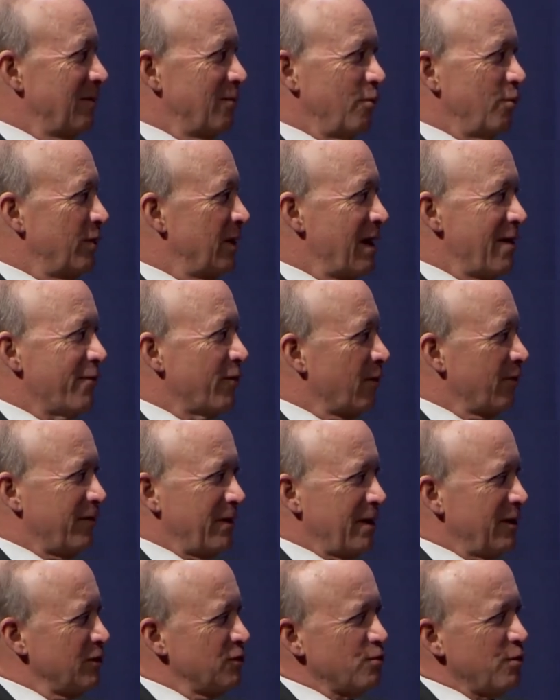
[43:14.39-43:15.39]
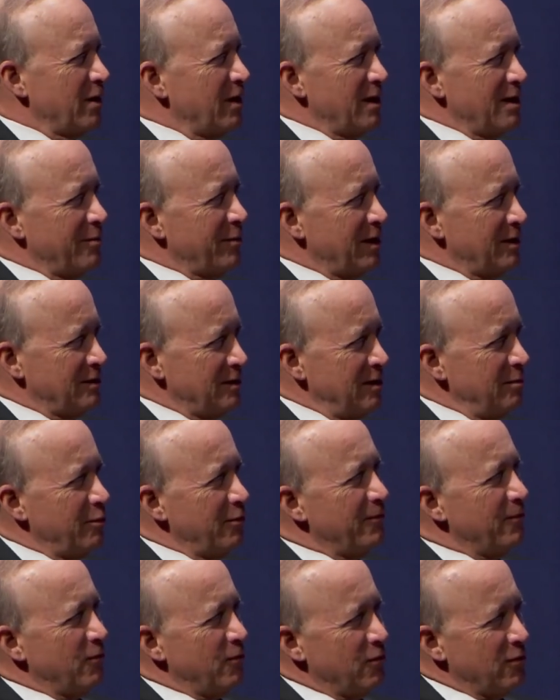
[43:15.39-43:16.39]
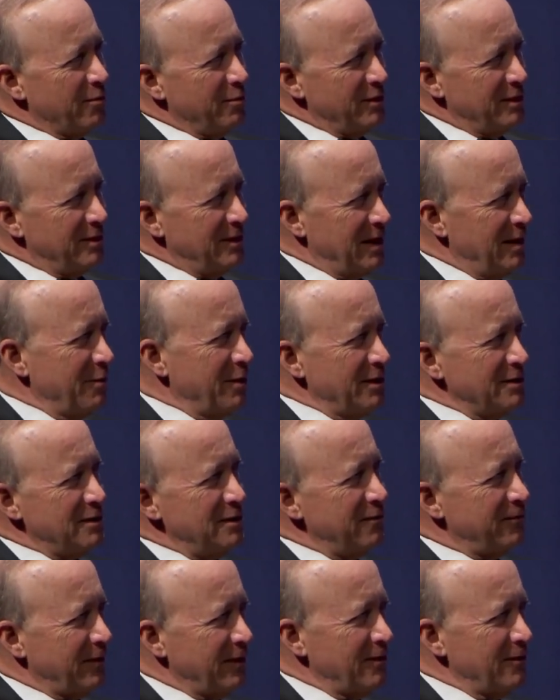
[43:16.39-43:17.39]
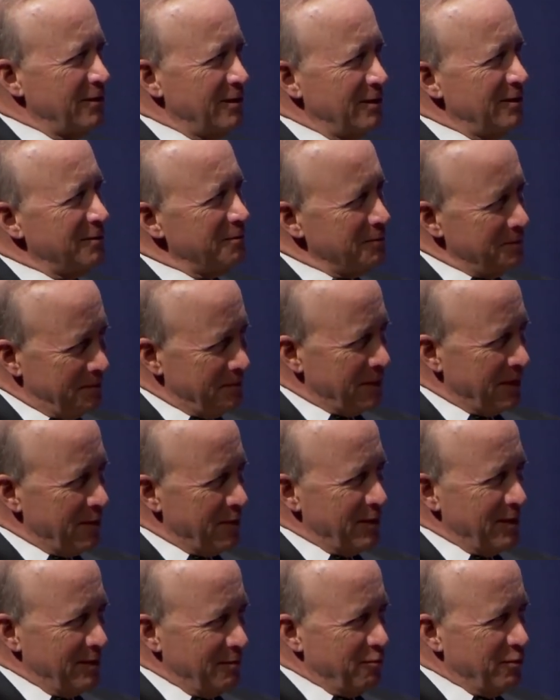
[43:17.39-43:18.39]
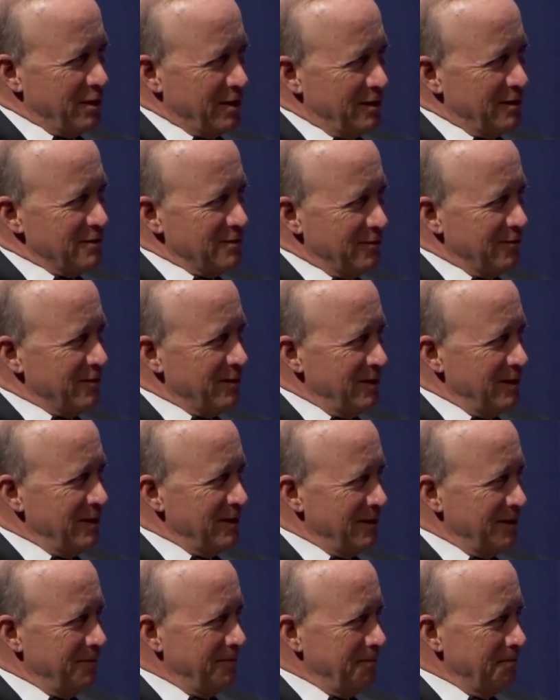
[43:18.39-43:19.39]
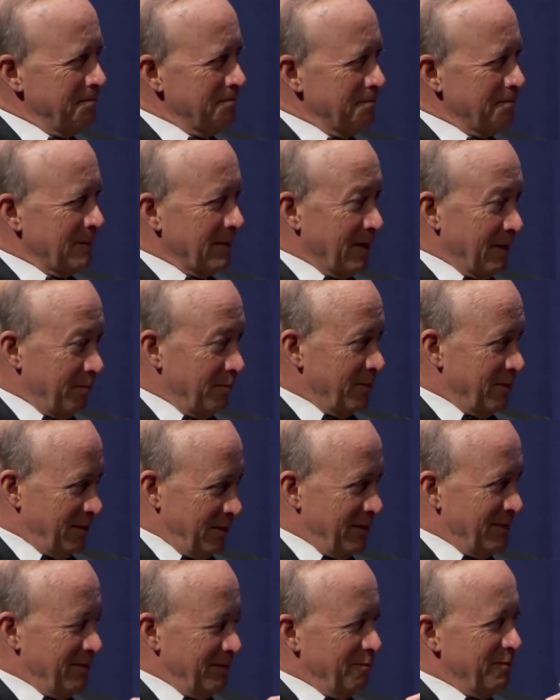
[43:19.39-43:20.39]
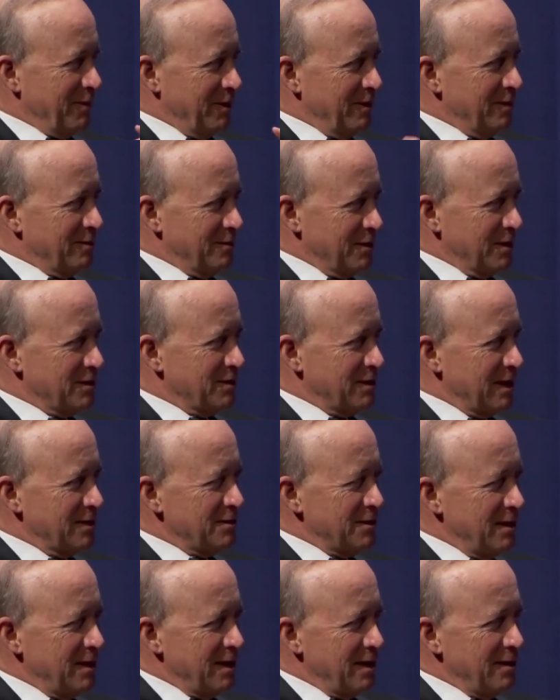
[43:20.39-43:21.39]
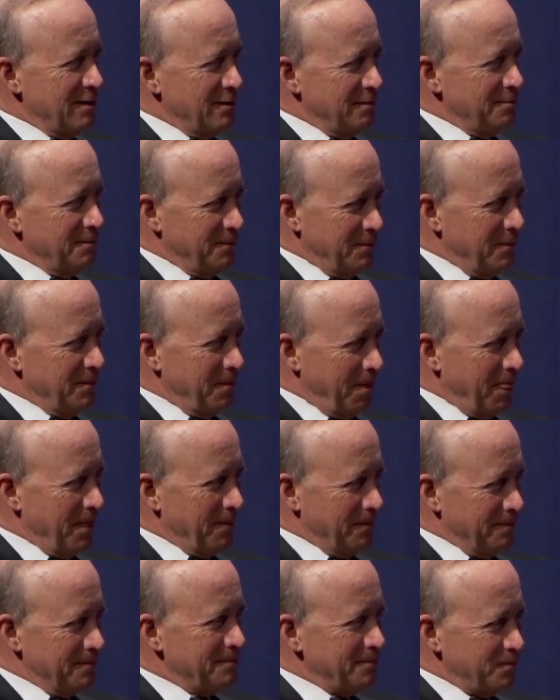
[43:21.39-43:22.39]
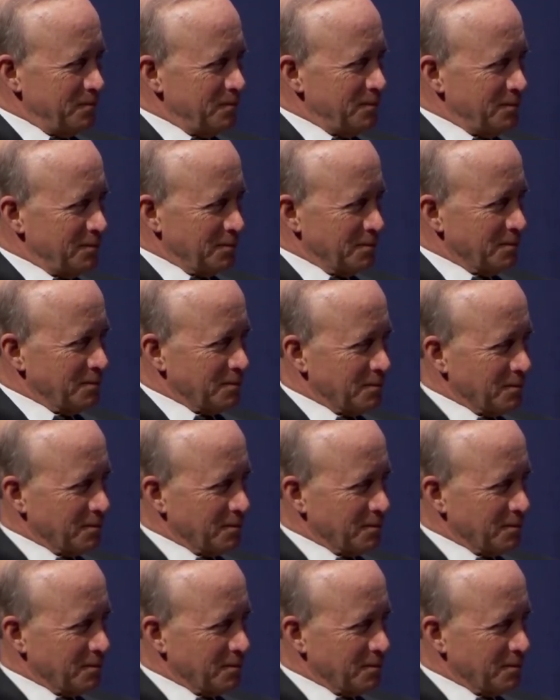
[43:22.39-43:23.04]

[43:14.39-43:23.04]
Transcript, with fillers: would never have found his way to MIT before, but MIT found him, I think, because of the absolutely the success he had. There are a lot of amazing